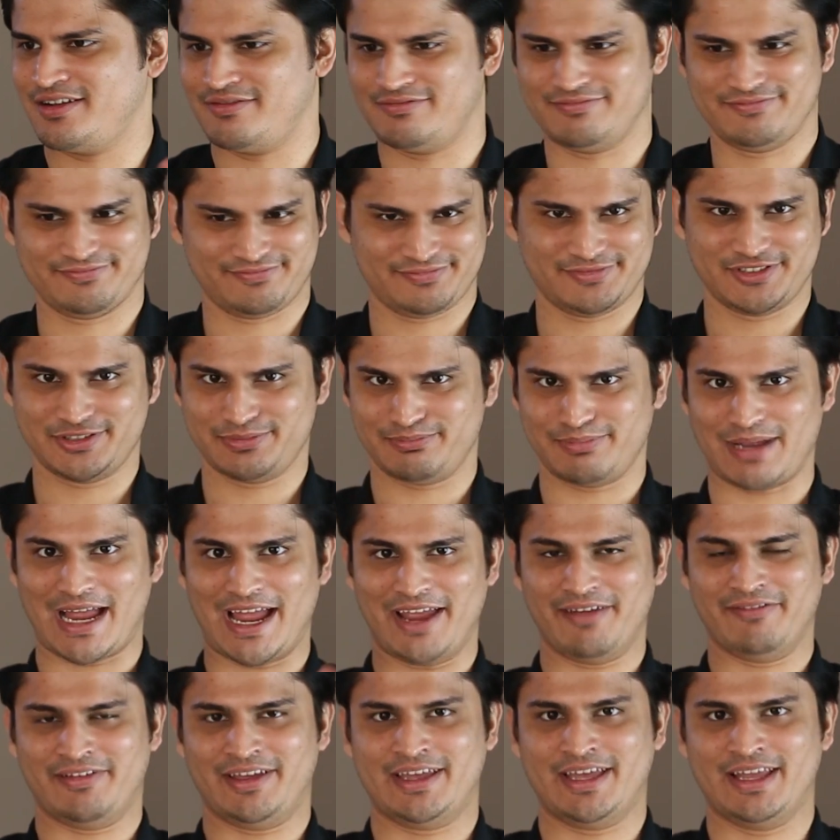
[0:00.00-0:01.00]
and
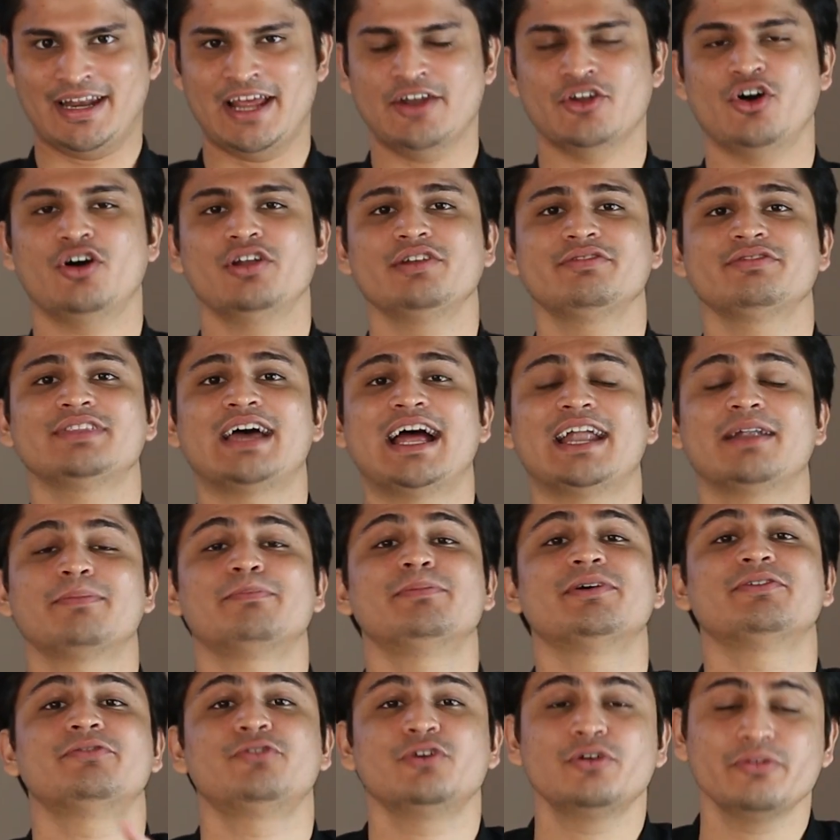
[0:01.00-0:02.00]
spyware and all of
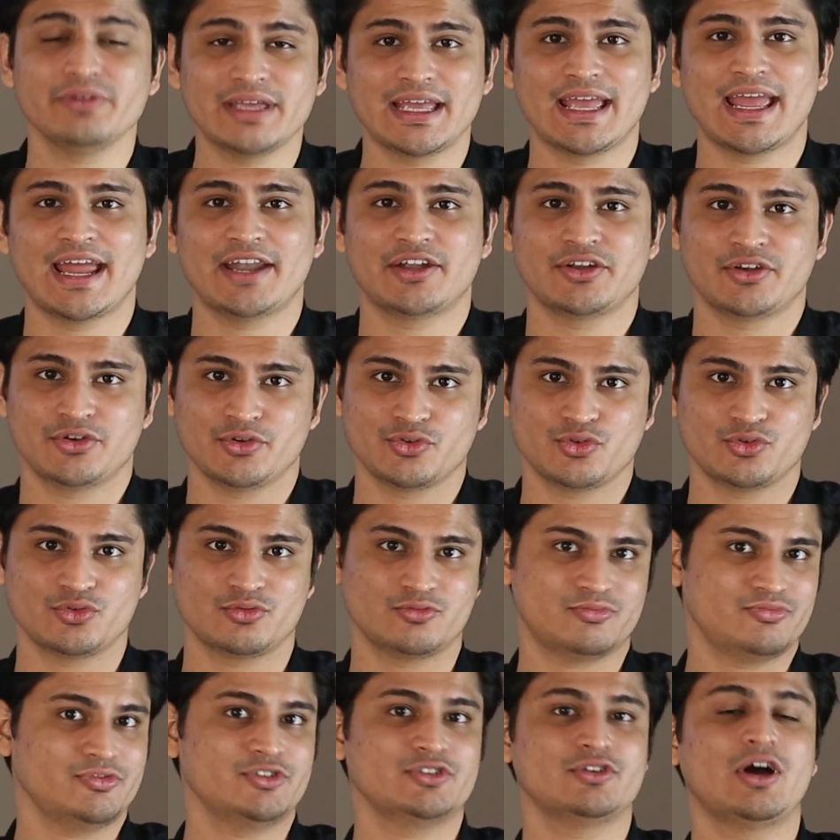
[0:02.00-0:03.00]
that before we get
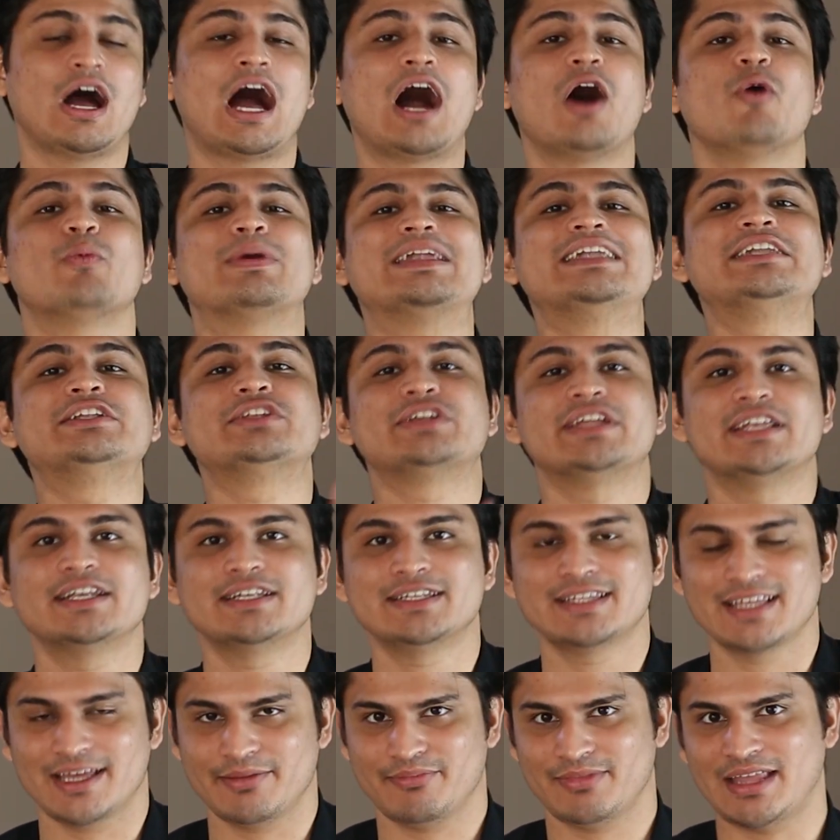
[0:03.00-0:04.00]
to, you know, how we
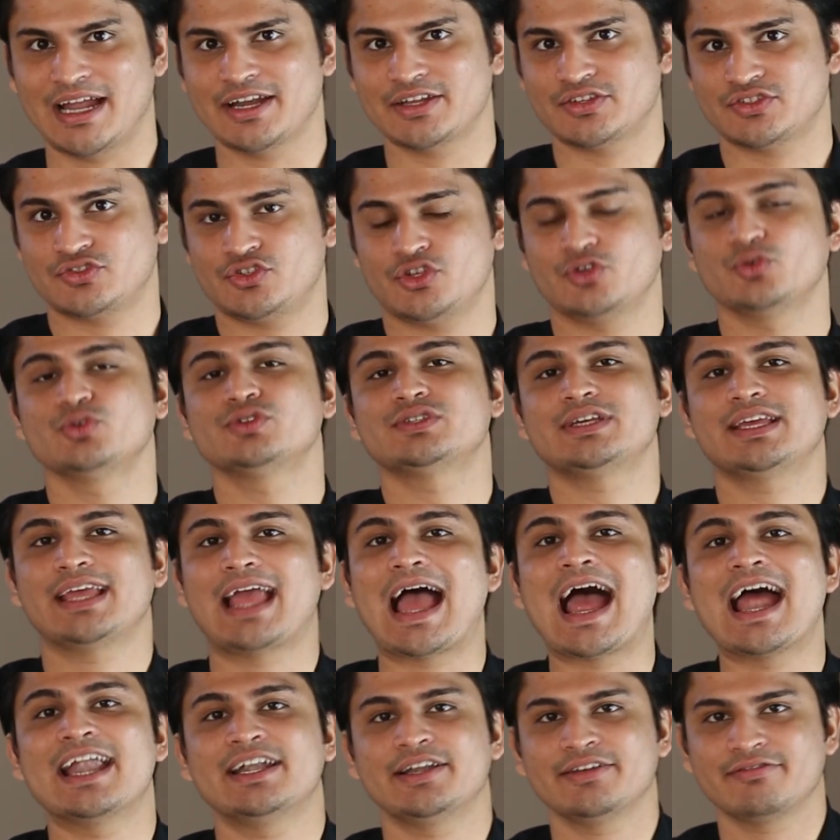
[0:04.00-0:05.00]
treat them, that is
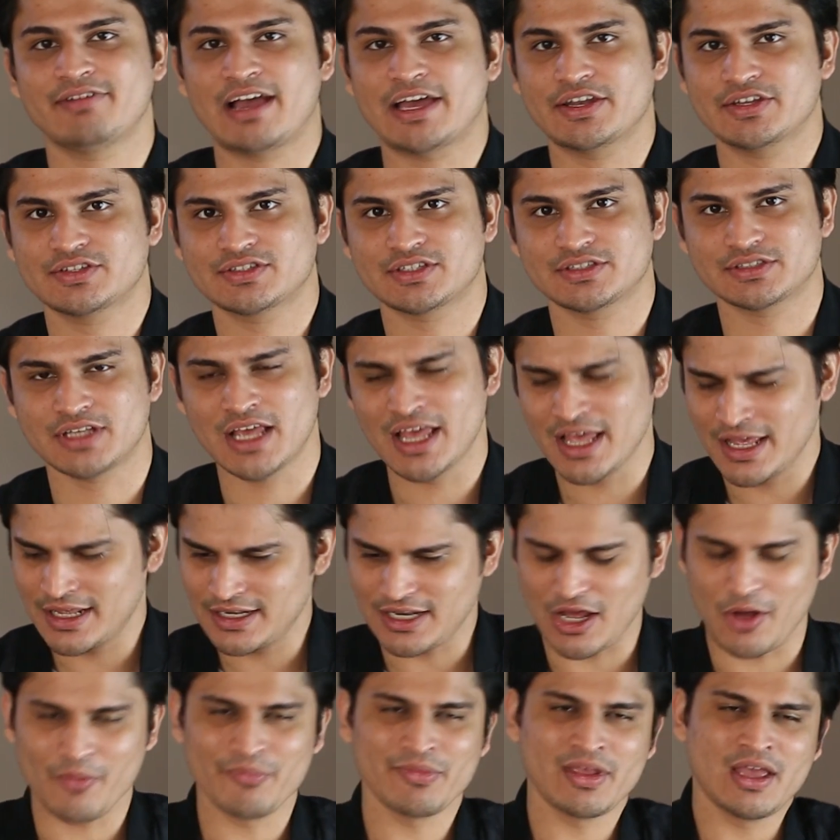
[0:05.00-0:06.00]
using antiviruses.
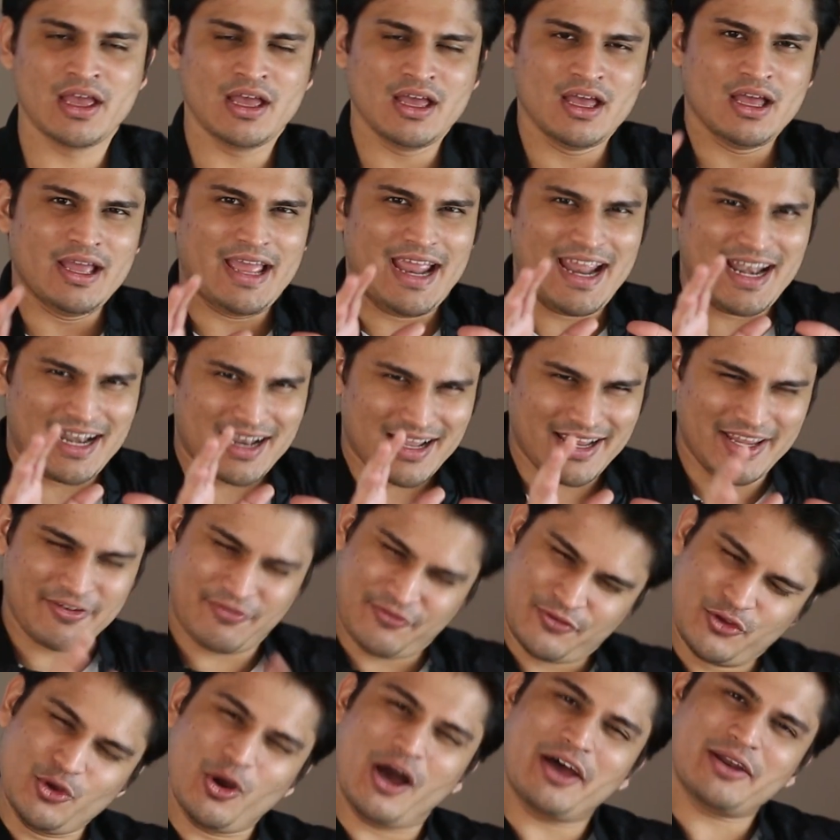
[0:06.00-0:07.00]
Now,
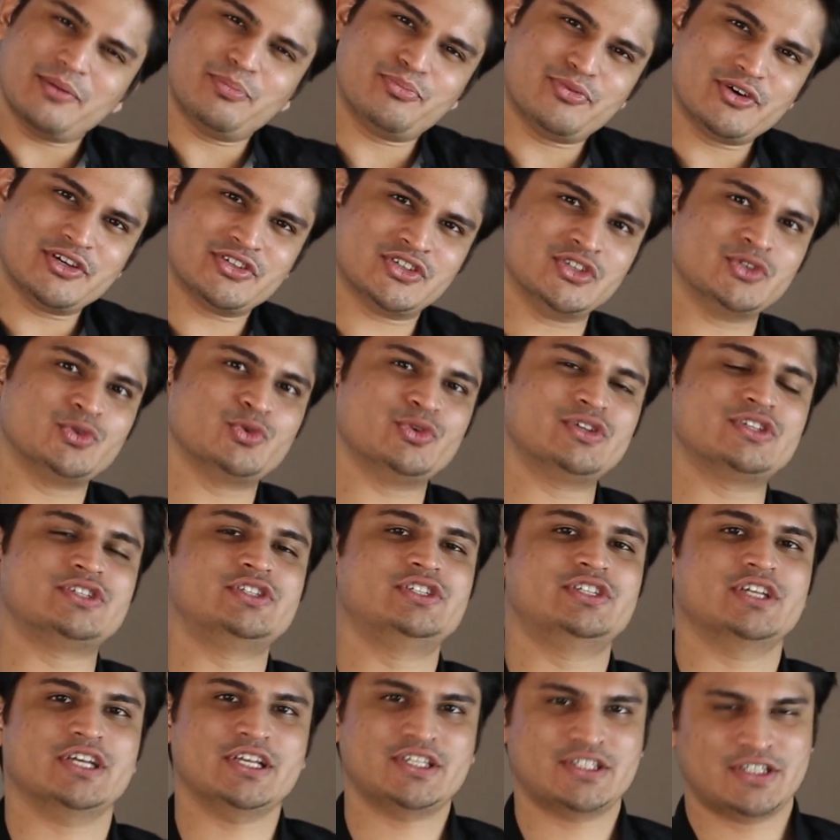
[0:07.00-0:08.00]
if you are a person who is
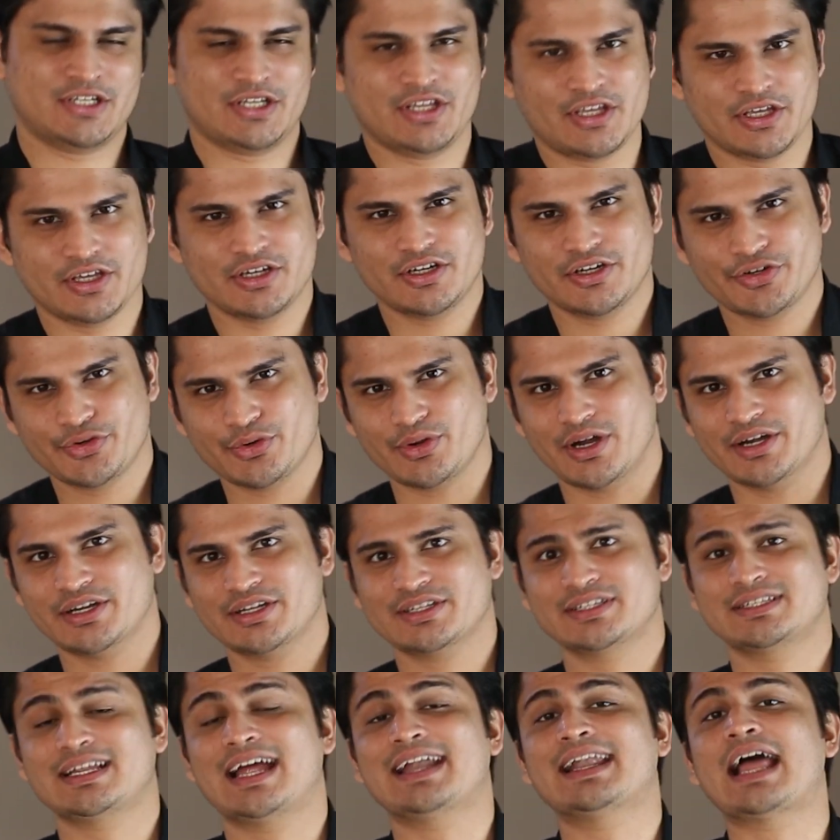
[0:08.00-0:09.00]
just here to
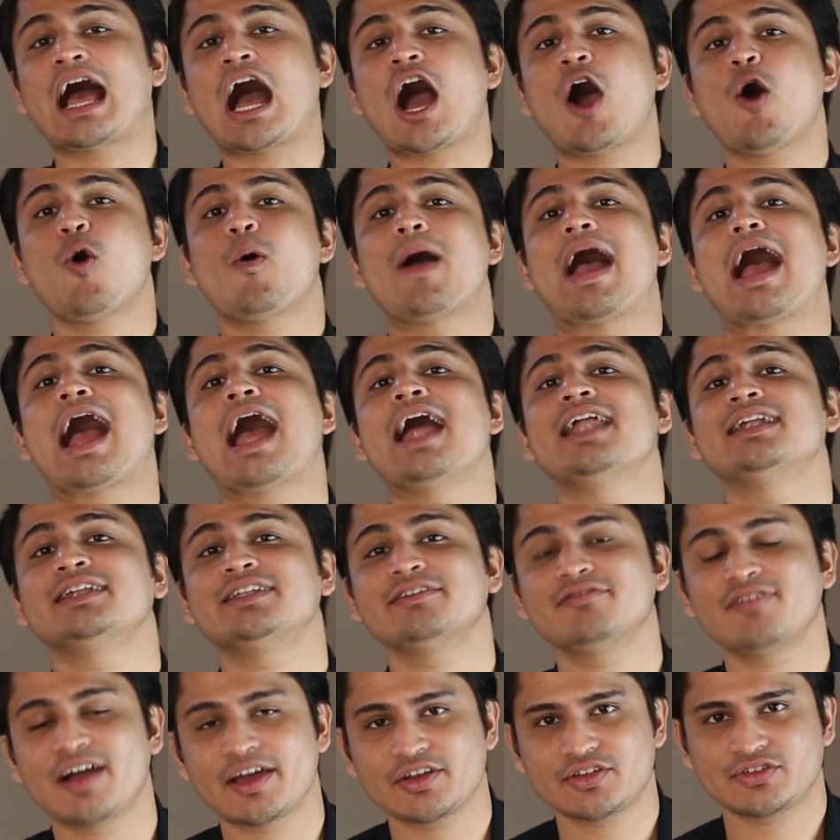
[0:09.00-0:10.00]
understand how
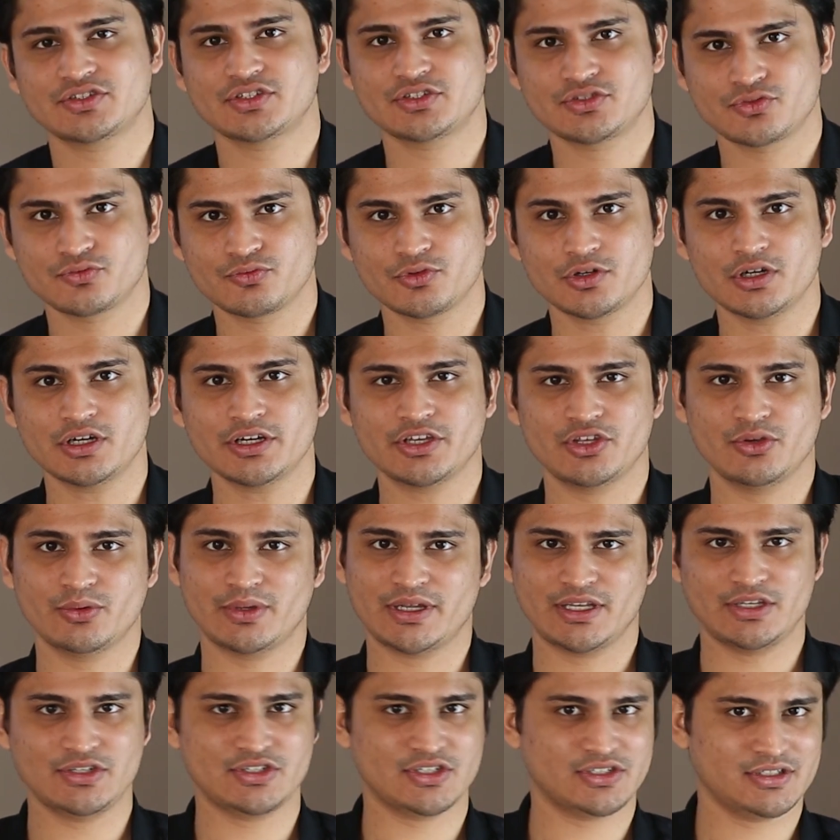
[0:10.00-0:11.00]
antiviruses work, you
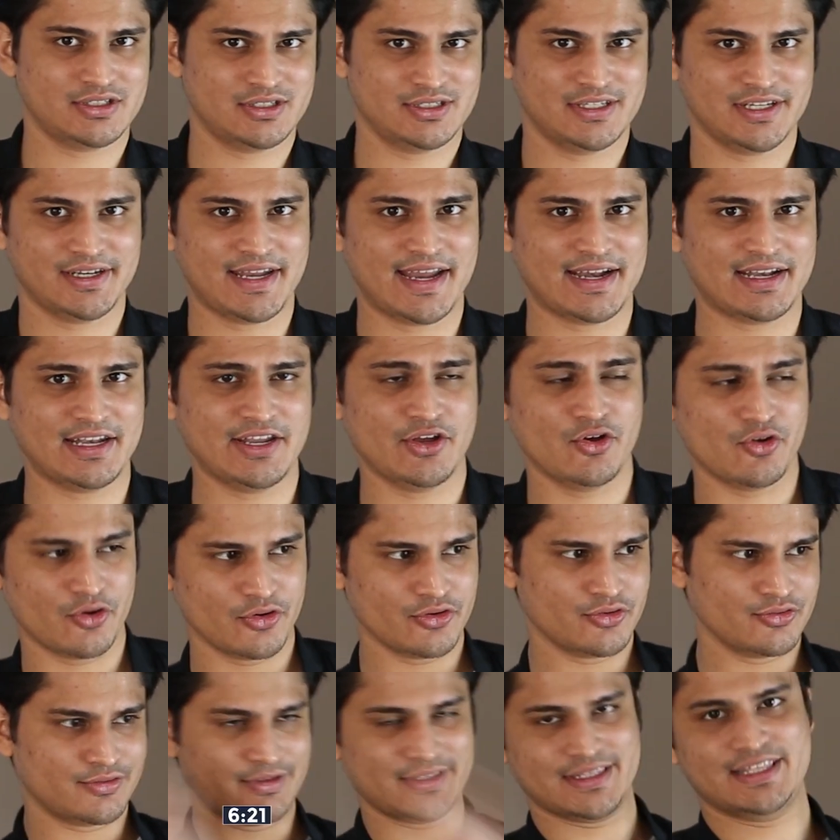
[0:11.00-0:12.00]
can just directly go
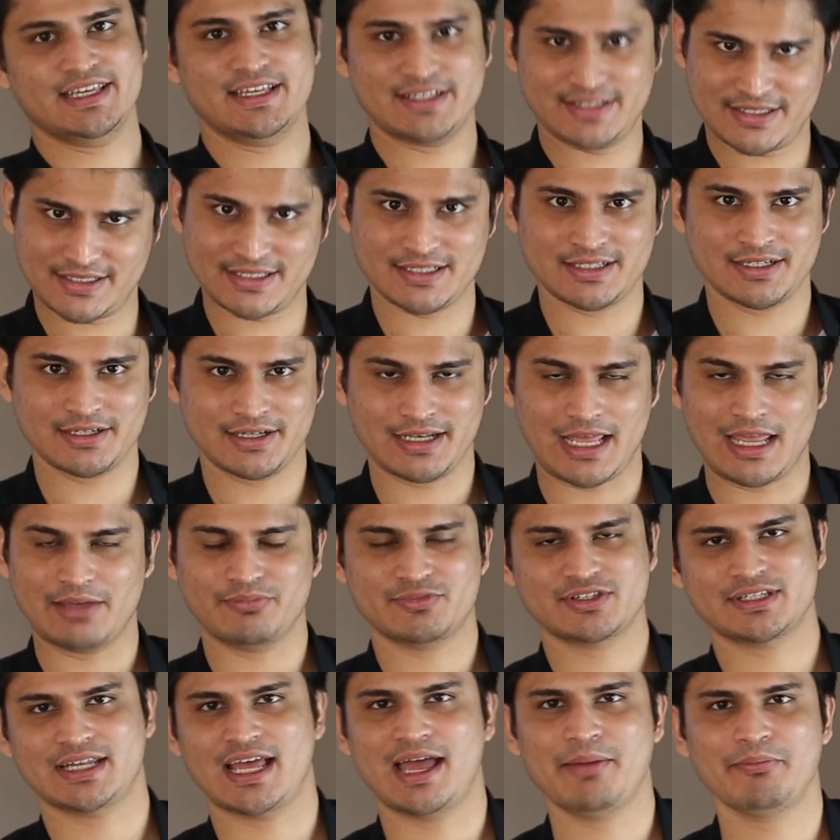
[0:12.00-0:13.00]
to this
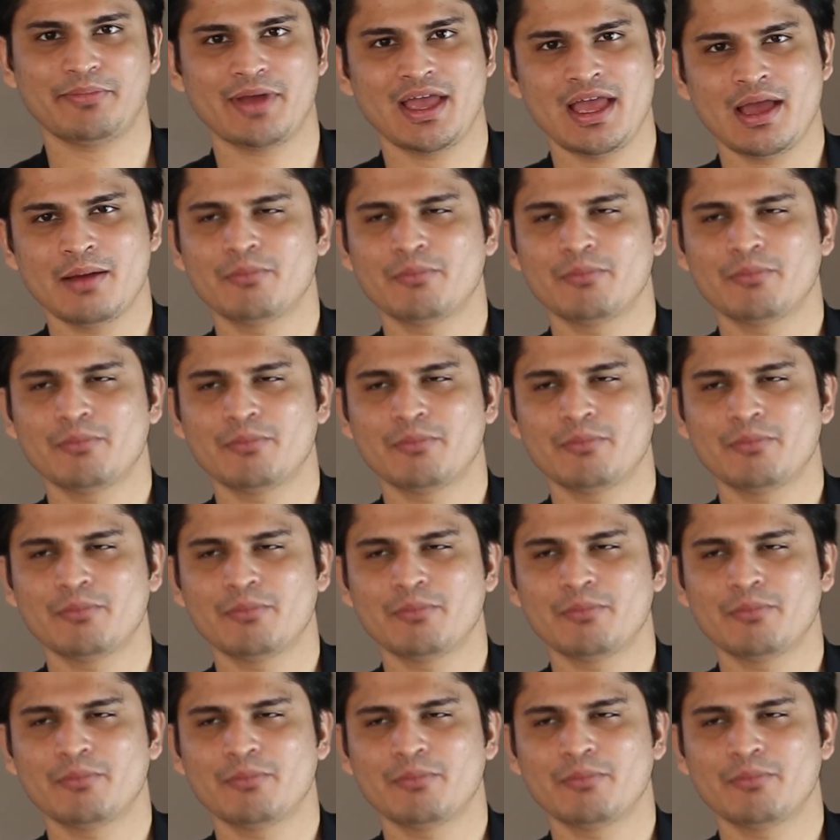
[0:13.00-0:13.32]
timestamp,